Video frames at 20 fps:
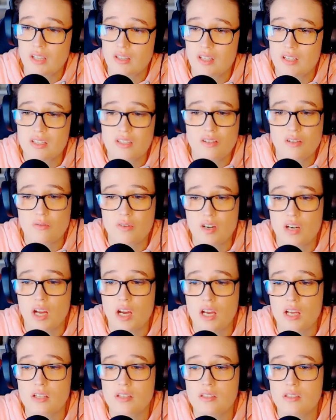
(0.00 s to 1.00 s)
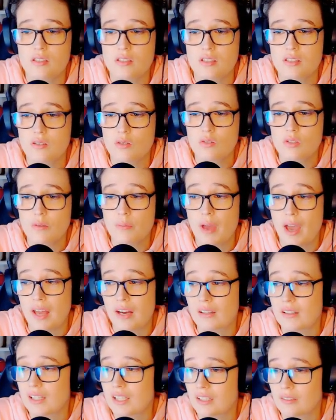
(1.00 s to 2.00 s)
that's not very nice. There's also
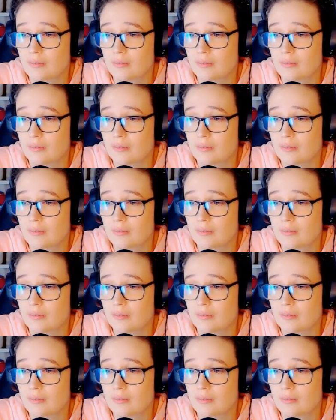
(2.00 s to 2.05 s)
paneling.